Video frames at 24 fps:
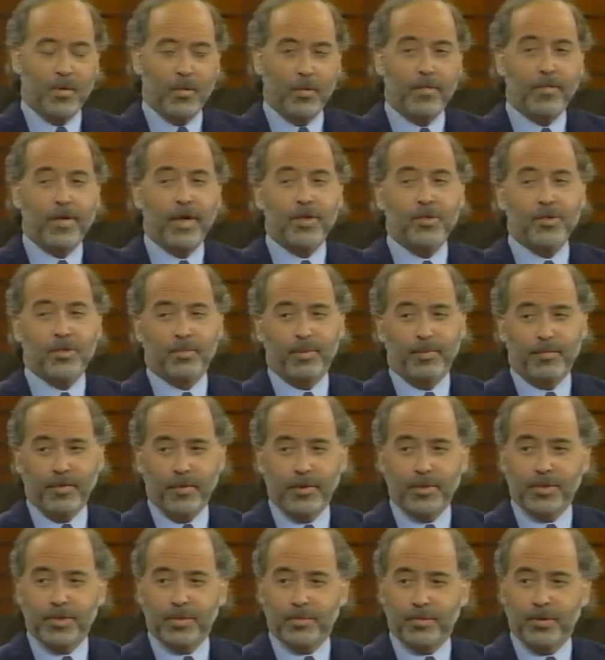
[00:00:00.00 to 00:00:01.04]
Well, we've actually been
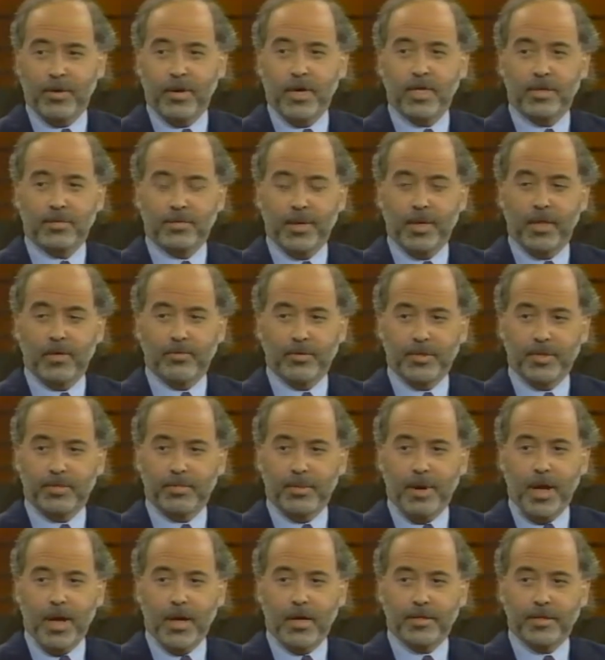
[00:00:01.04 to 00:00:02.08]
very surprised by the
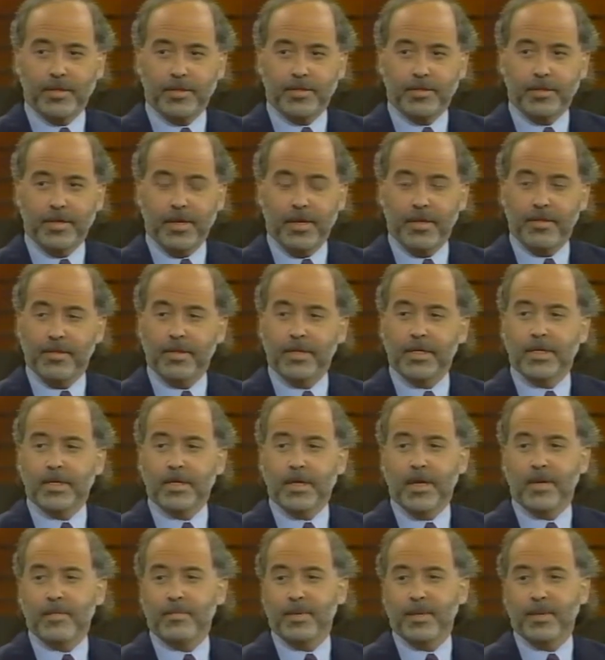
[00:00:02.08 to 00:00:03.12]
response. And I think a
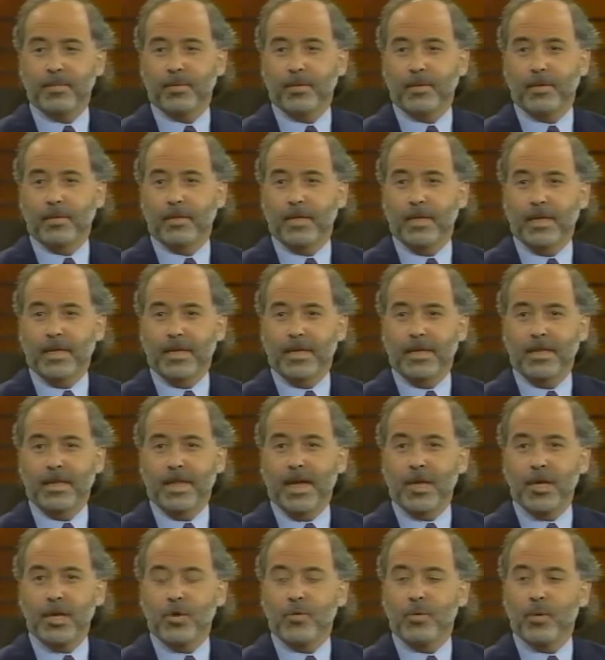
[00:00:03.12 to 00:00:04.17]
lot of people,
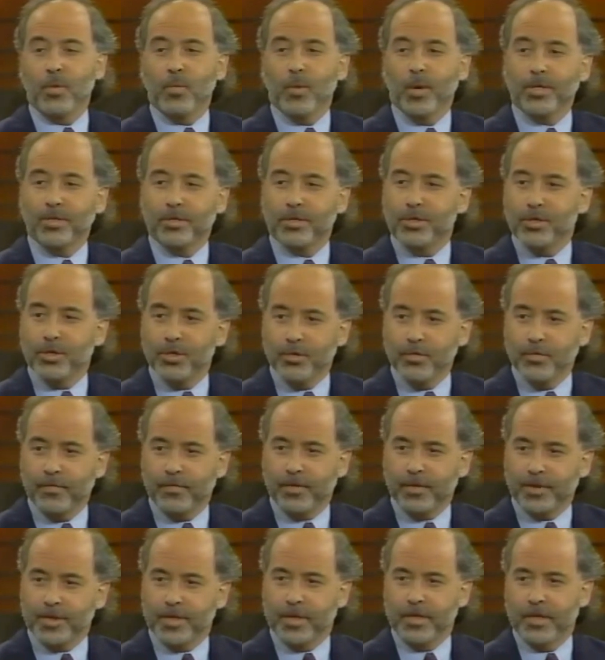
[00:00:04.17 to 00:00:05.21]
not knowing what to do
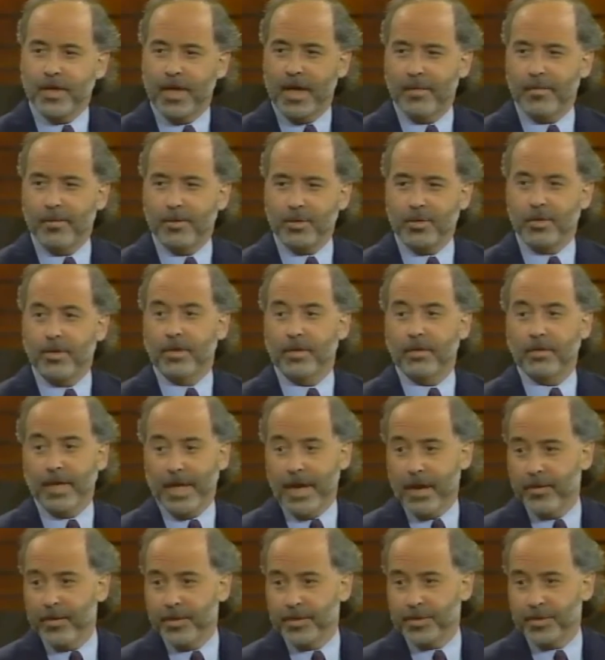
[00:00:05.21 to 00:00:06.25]
for sun damage on
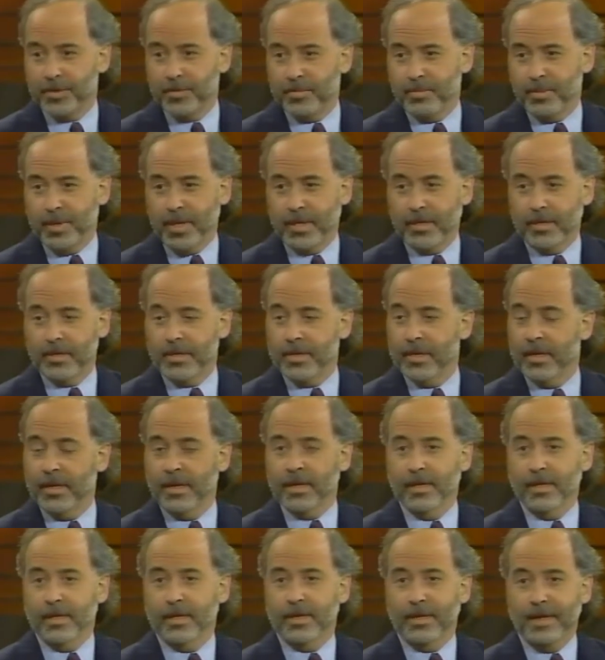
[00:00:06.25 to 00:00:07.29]
areas of the body,
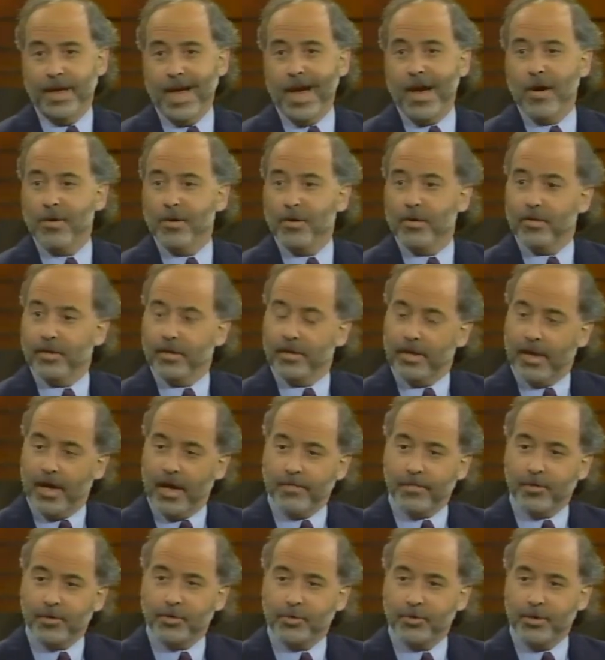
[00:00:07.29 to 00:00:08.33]
now know that they
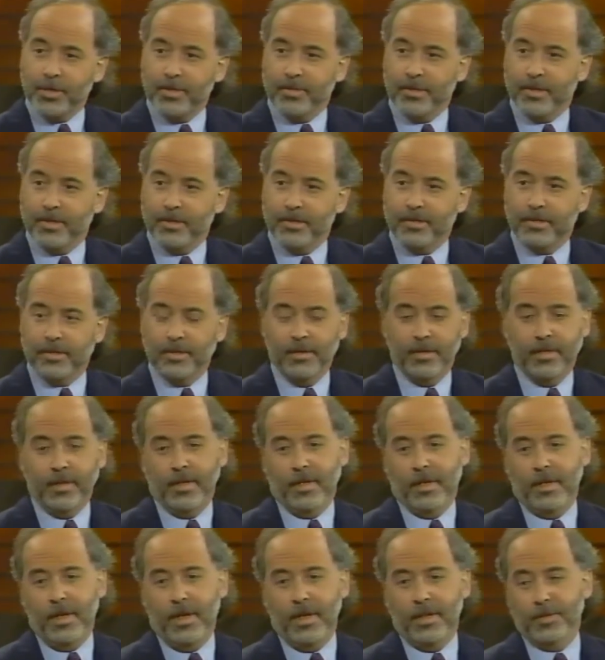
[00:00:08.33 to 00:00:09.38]
have a treatment
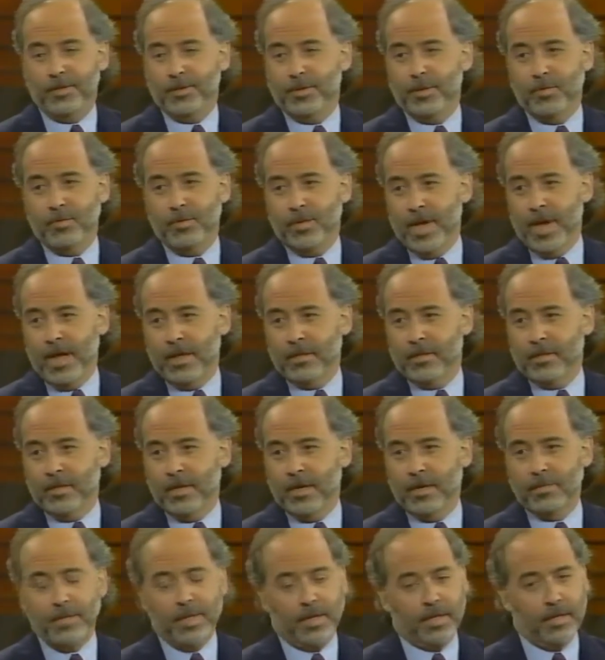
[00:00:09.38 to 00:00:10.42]
and there's no
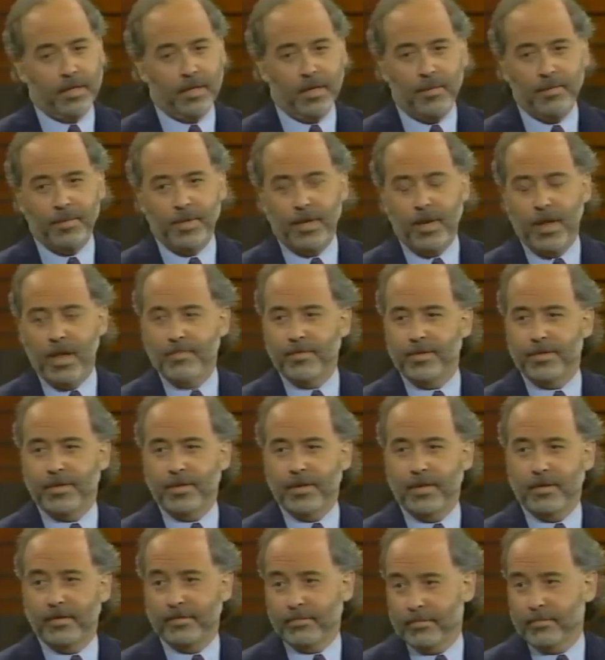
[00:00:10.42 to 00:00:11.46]
downtime. They can come in and have it
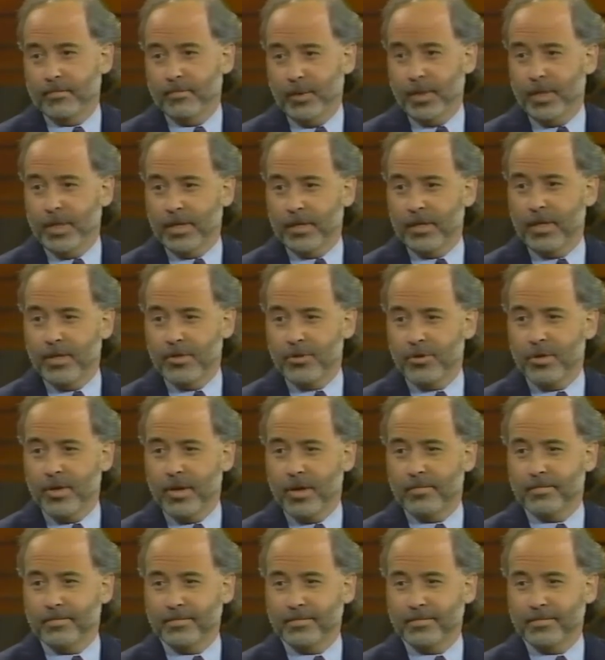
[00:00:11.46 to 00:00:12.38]
done really at lunchtime.